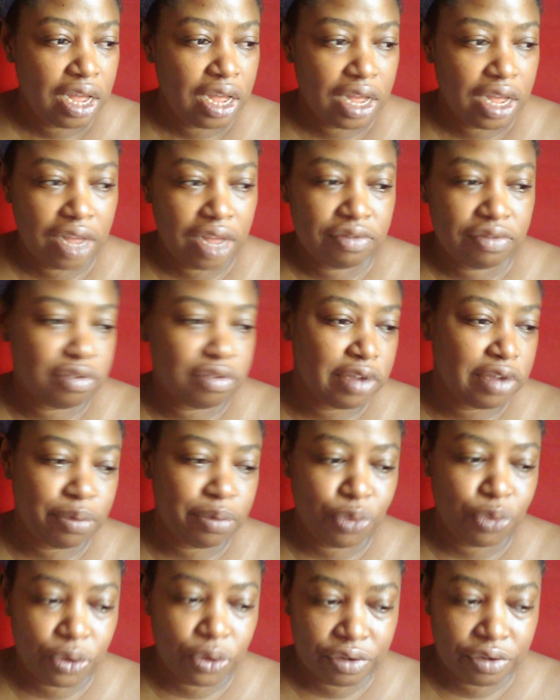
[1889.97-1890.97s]
I haven't read
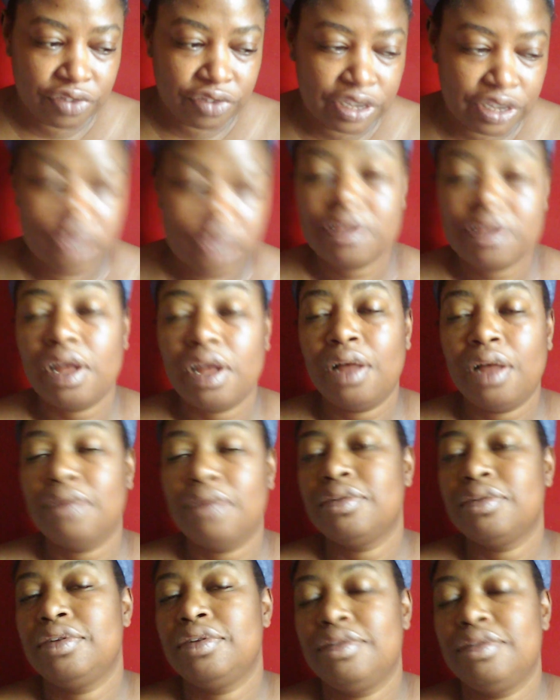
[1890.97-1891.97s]
more of it. I'll
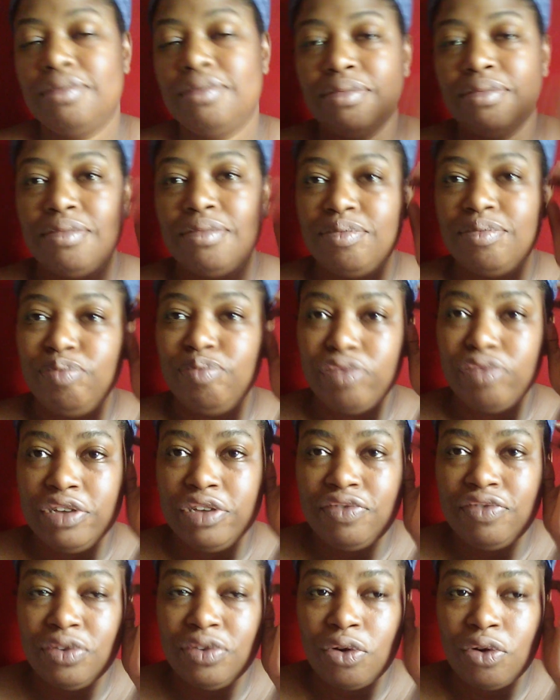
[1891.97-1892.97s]

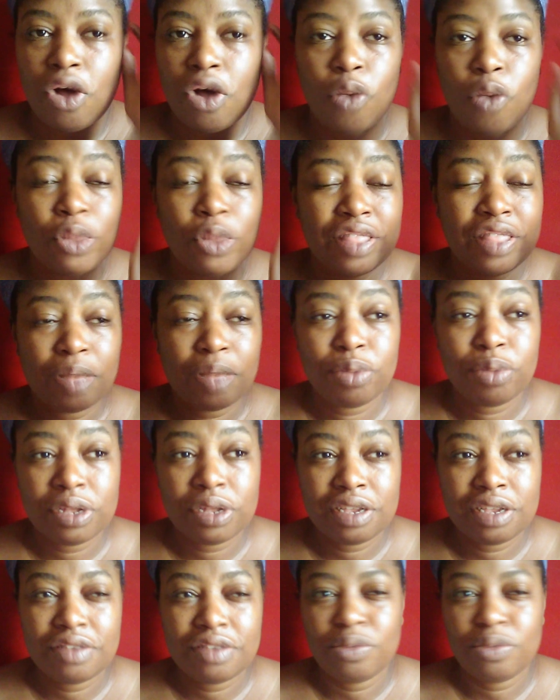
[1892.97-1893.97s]
brief you on what that book
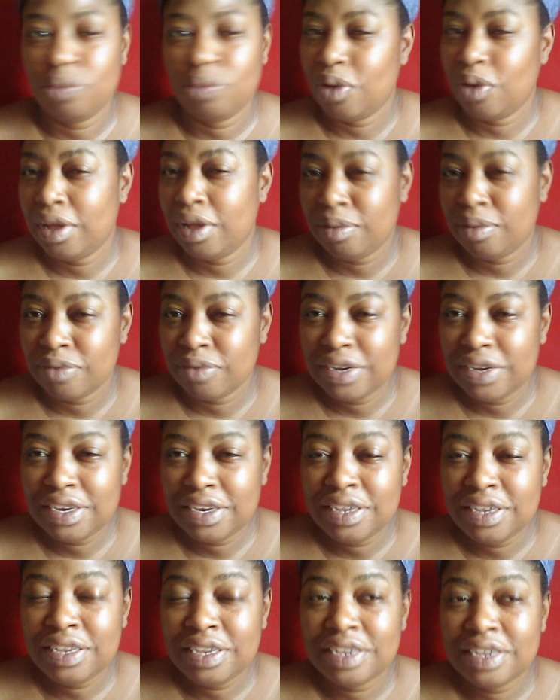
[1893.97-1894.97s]
is and why I'm
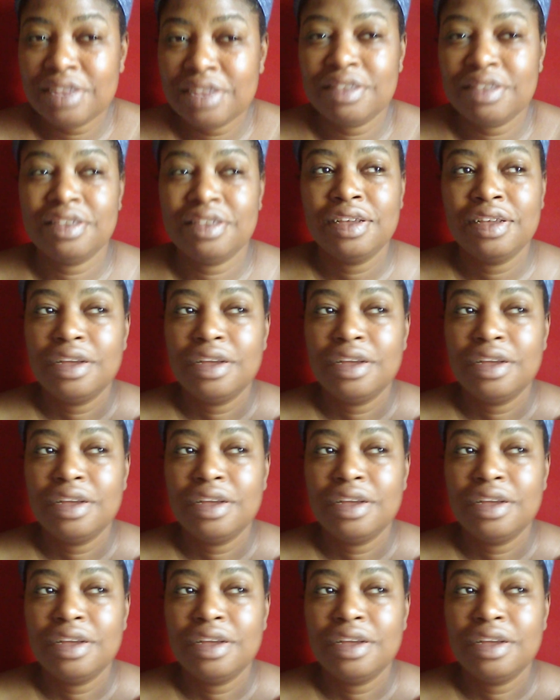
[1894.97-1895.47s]
reading it